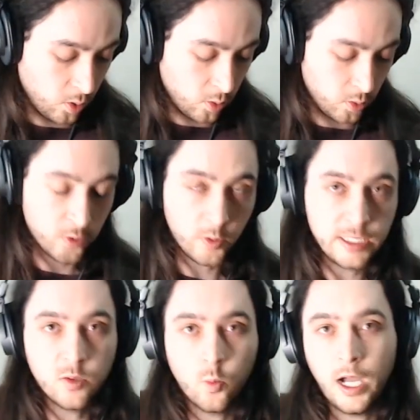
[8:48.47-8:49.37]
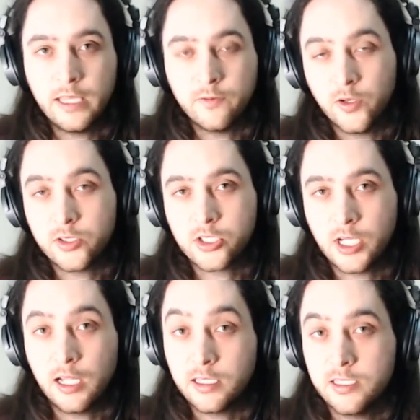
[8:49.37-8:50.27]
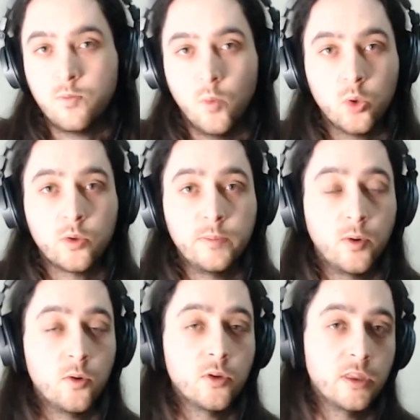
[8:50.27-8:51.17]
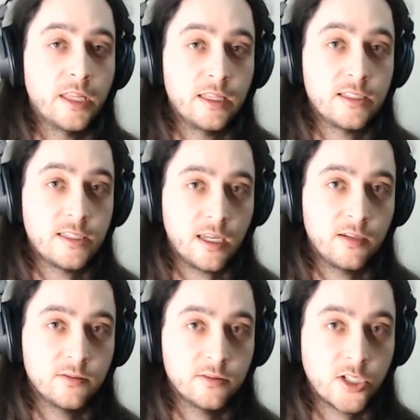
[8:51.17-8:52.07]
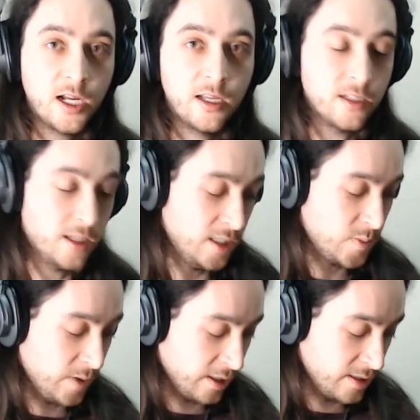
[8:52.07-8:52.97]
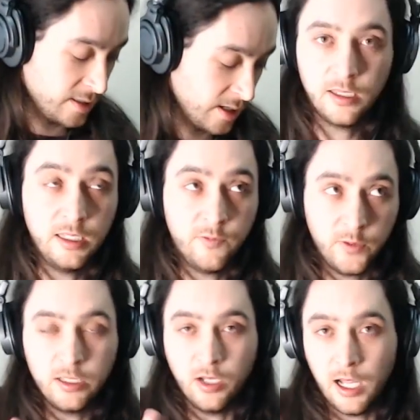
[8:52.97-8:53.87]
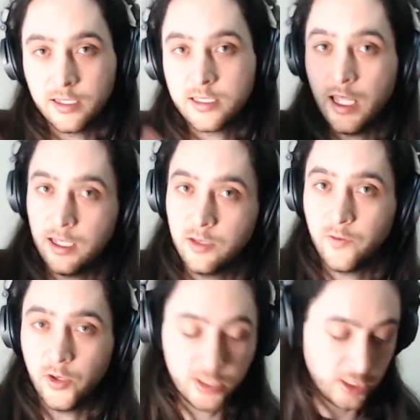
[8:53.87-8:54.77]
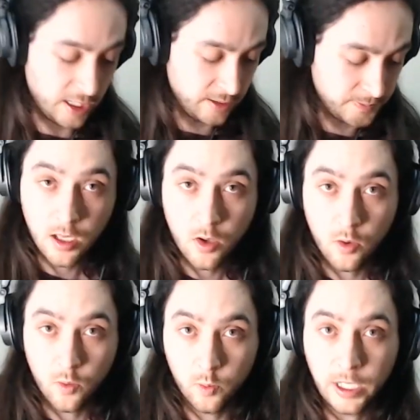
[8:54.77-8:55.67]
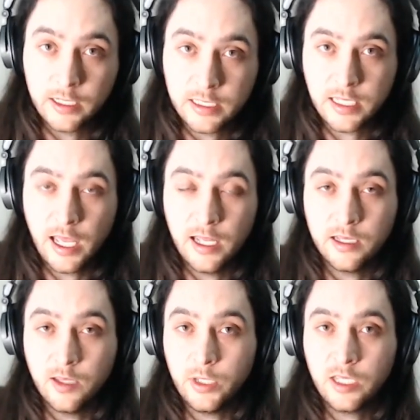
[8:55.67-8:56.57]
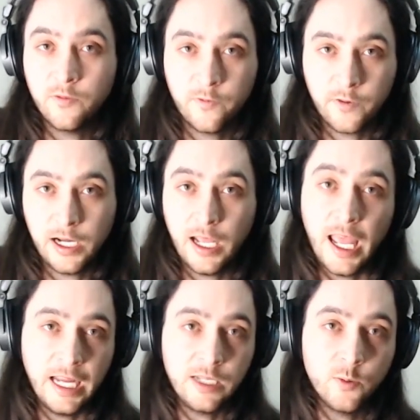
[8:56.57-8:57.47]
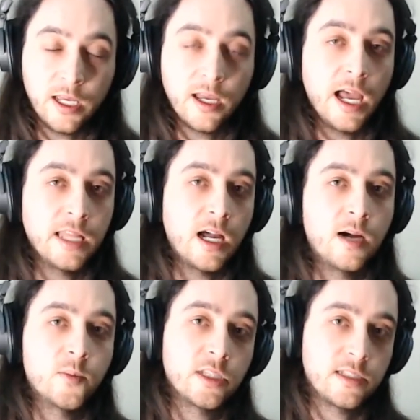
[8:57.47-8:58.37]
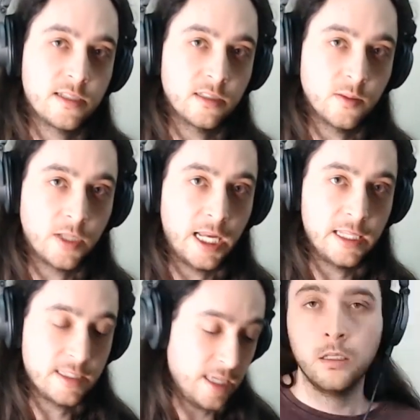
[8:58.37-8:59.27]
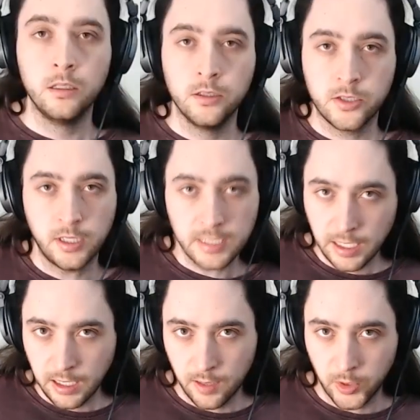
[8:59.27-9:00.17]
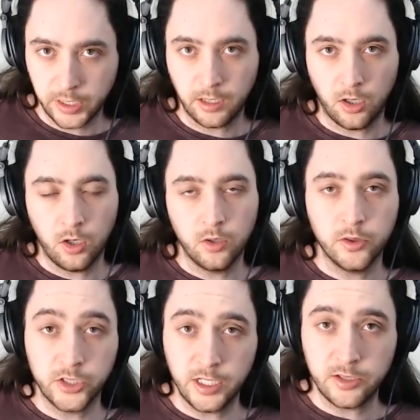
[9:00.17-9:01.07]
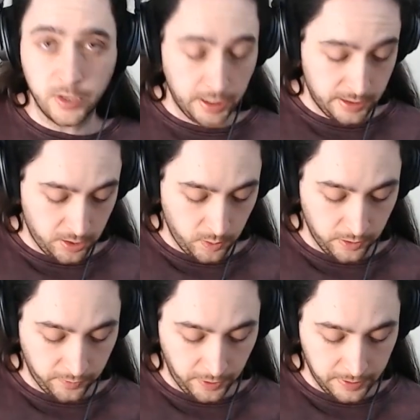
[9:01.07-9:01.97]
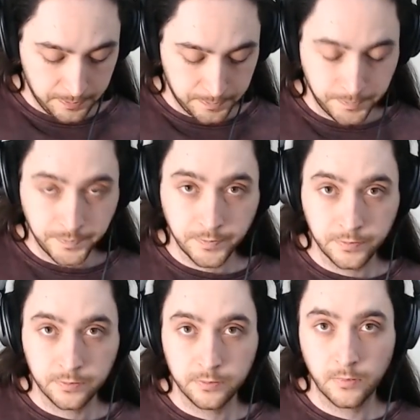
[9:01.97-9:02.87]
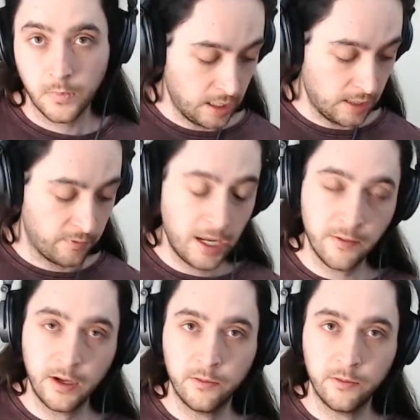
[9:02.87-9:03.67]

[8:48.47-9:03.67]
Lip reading: the reason why the first chart is more important than the second chart is because if we understand the first chart, we understand that we can fret anywhere and the harmonics still apply the same. So the second harmonic on the G string is the 12th fret. If we have our